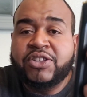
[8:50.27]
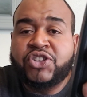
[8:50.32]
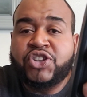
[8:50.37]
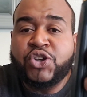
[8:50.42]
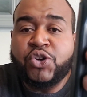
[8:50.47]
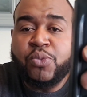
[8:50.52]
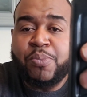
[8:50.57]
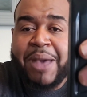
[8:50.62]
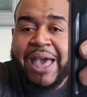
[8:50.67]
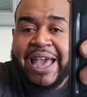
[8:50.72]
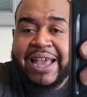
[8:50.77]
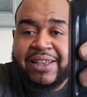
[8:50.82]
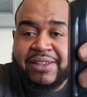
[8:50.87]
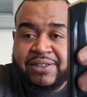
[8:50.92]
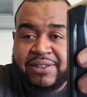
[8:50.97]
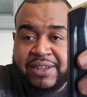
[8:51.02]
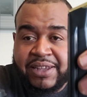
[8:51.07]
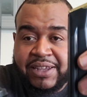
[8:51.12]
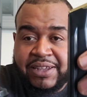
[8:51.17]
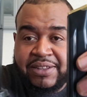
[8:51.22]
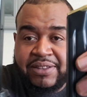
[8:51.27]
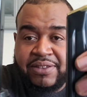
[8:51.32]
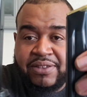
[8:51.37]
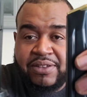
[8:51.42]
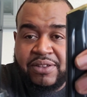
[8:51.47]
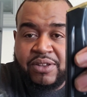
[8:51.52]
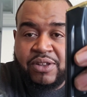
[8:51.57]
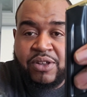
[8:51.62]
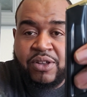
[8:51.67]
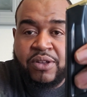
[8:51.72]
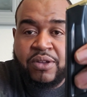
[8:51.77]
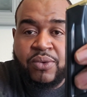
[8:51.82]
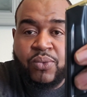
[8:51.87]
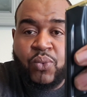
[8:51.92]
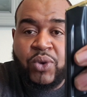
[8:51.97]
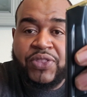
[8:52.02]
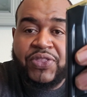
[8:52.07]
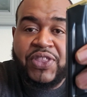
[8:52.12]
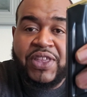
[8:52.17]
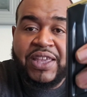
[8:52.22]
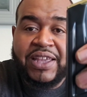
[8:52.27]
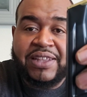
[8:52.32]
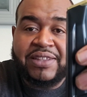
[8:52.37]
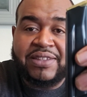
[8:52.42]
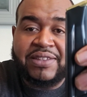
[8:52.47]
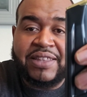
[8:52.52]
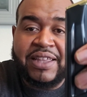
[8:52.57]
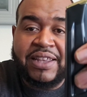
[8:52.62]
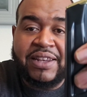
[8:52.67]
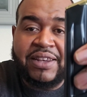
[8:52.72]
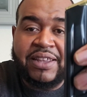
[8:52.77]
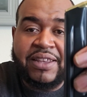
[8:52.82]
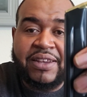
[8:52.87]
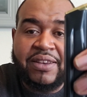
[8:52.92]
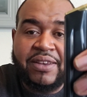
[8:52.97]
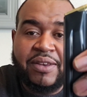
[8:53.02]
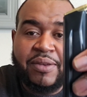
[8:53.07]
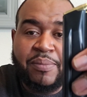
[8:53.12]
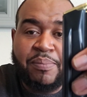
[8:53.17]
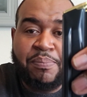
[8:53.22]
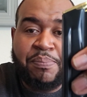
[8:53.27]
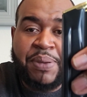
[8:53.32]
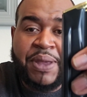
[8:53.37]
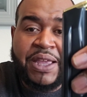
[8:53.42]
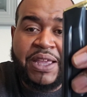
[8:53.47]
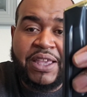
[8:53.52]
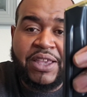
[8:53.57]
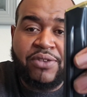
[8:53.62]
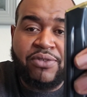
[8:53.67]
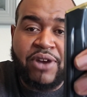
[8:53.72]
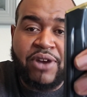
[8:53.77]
2 magazines with the extended pinky